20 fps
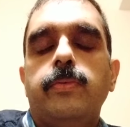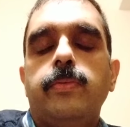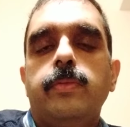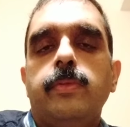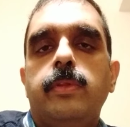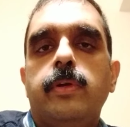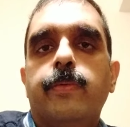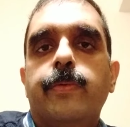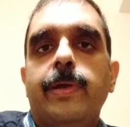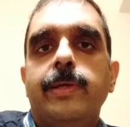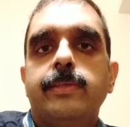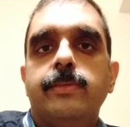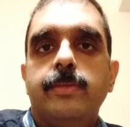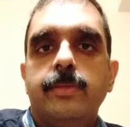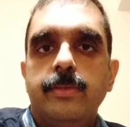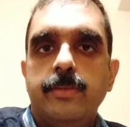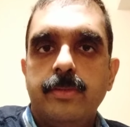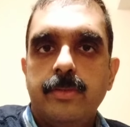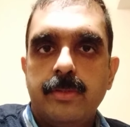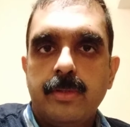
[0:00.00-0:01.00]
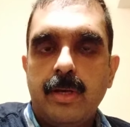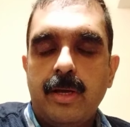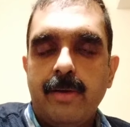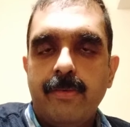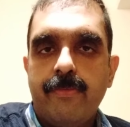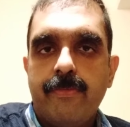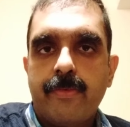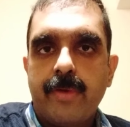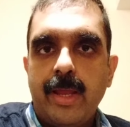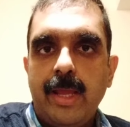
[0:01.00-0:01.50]
the questions are
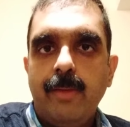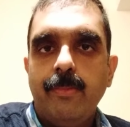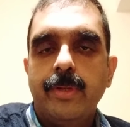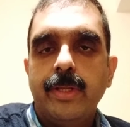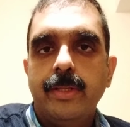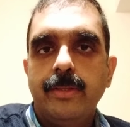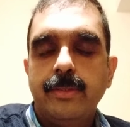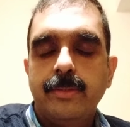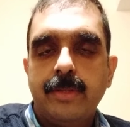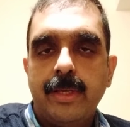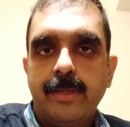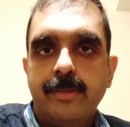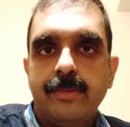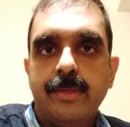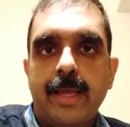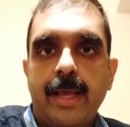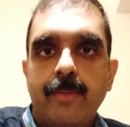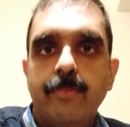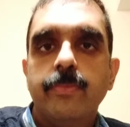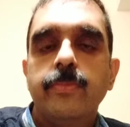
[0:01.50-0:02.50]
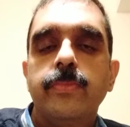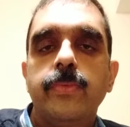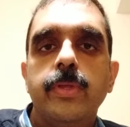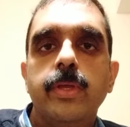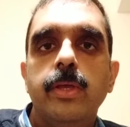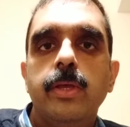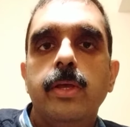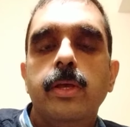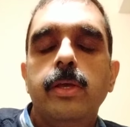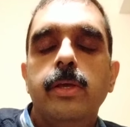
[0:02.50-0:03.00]
framed in this exam.
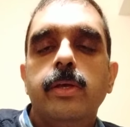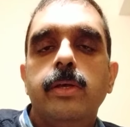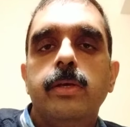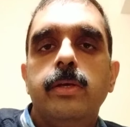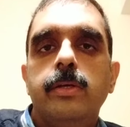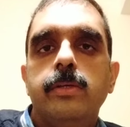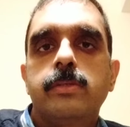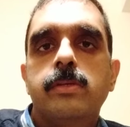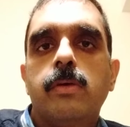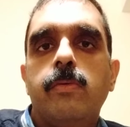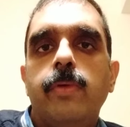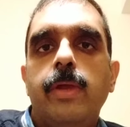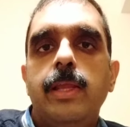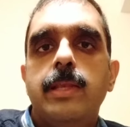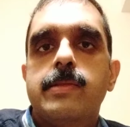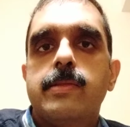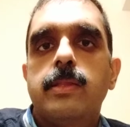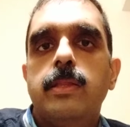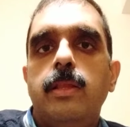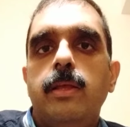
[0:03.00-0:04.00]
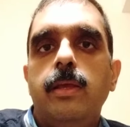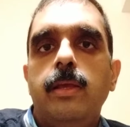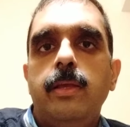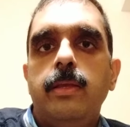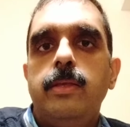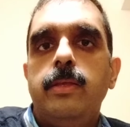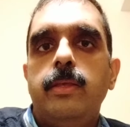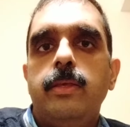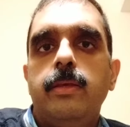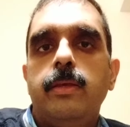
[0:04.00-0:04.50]
So
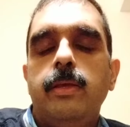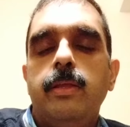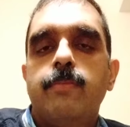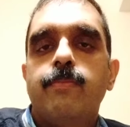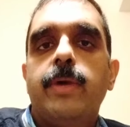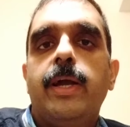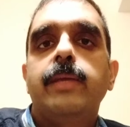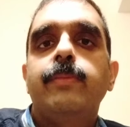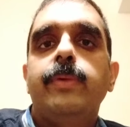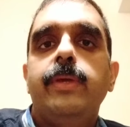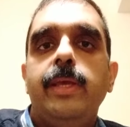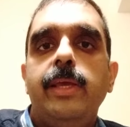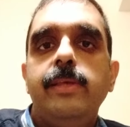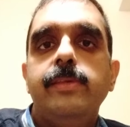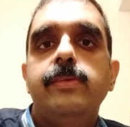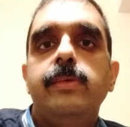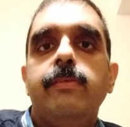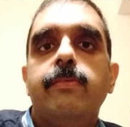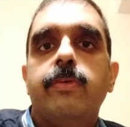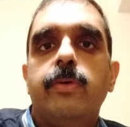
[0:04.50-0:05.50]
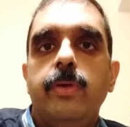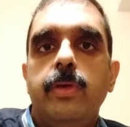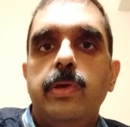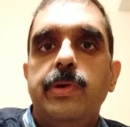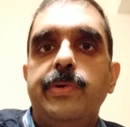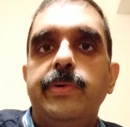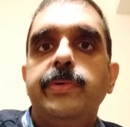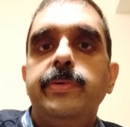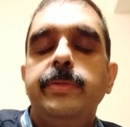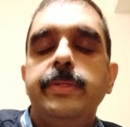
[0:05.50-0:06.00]
it might be easy for
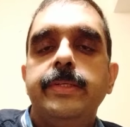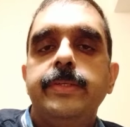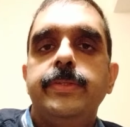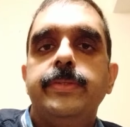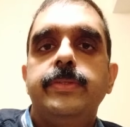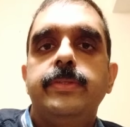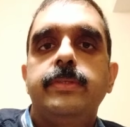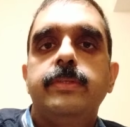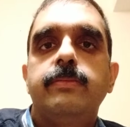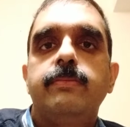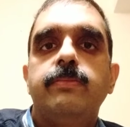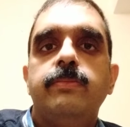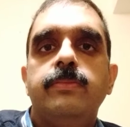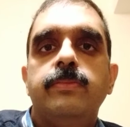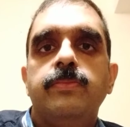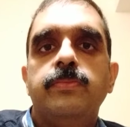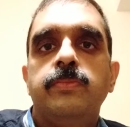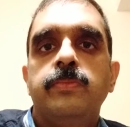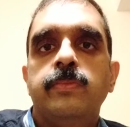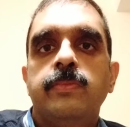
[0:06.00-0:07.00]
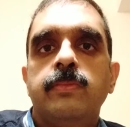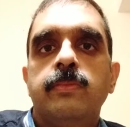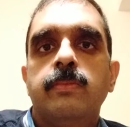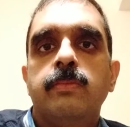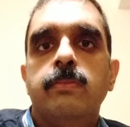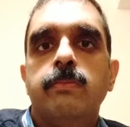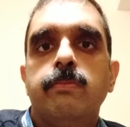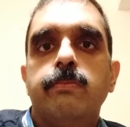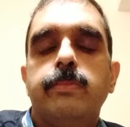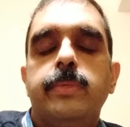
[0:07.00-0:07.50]
you,
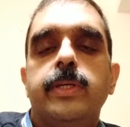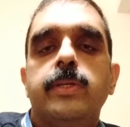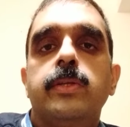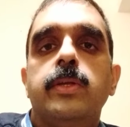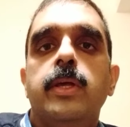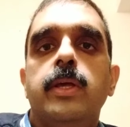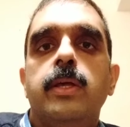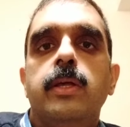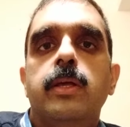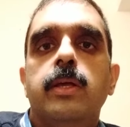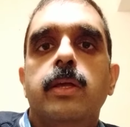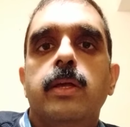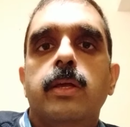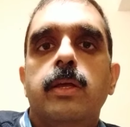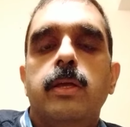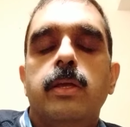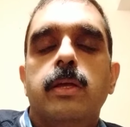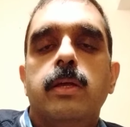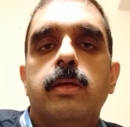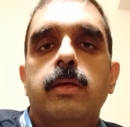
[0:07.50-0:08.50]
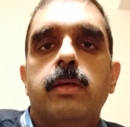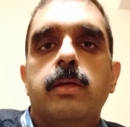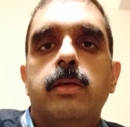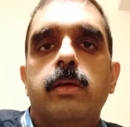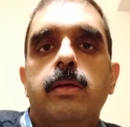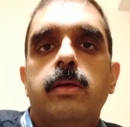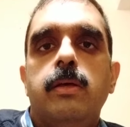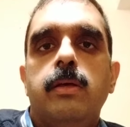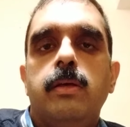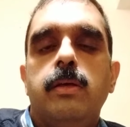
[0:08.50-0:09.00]
but
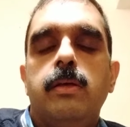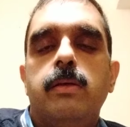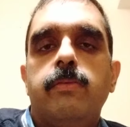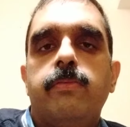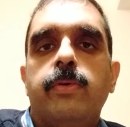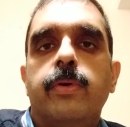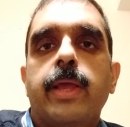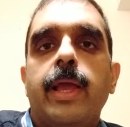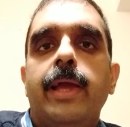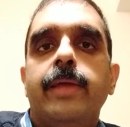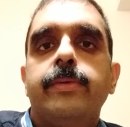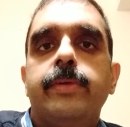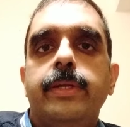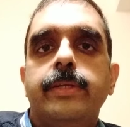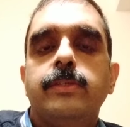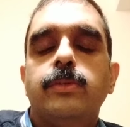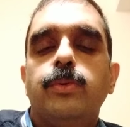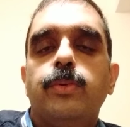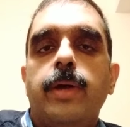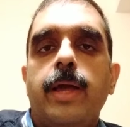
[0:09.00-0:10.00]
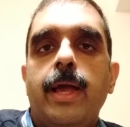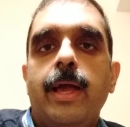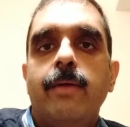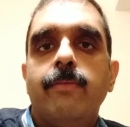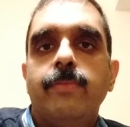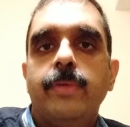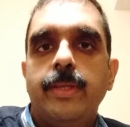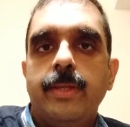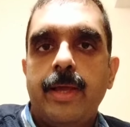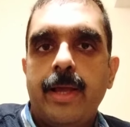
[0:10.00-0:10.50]
for candidates who
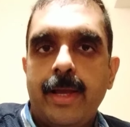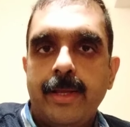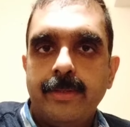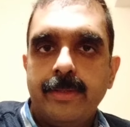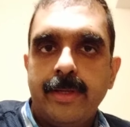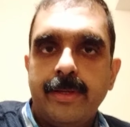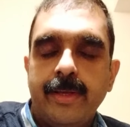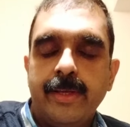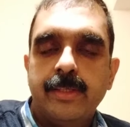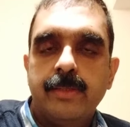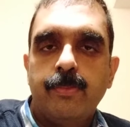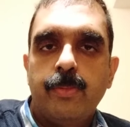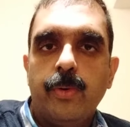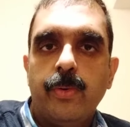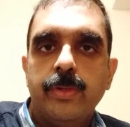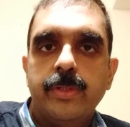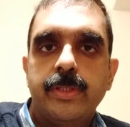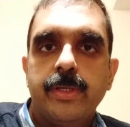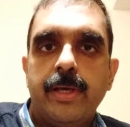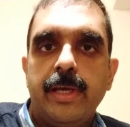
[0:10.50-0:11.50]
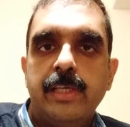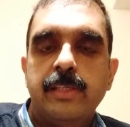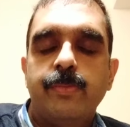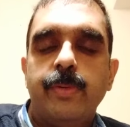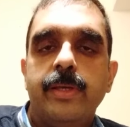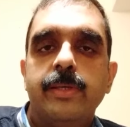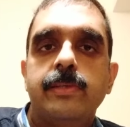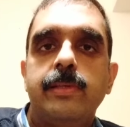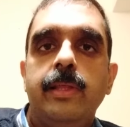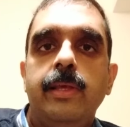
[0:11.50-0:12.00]
haven't had that exposure,
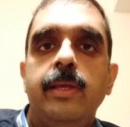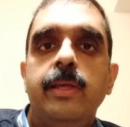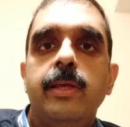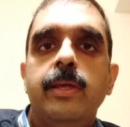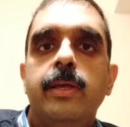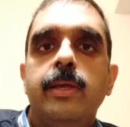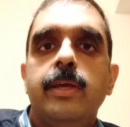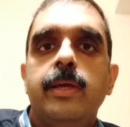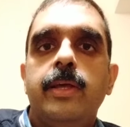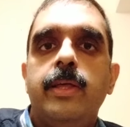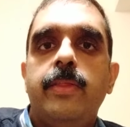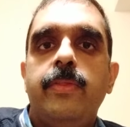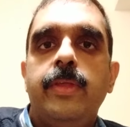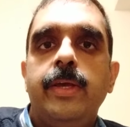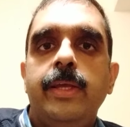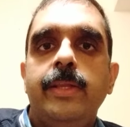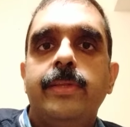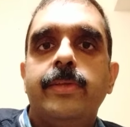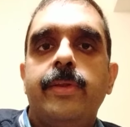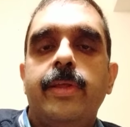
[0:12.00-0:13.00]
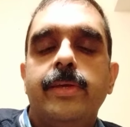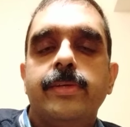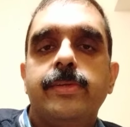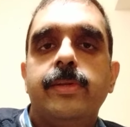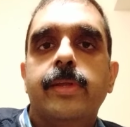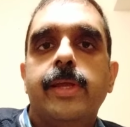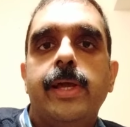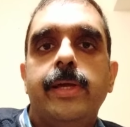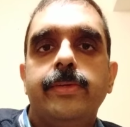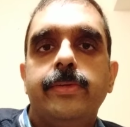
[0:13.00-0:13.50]
especially the international
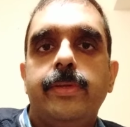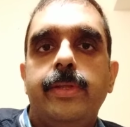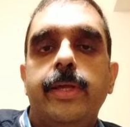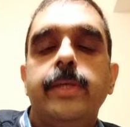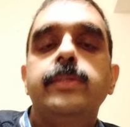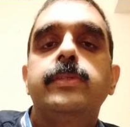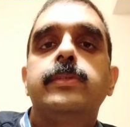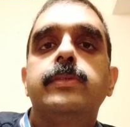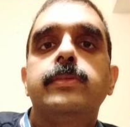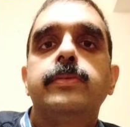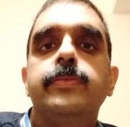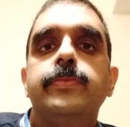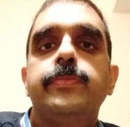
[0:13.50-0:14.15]
candidates,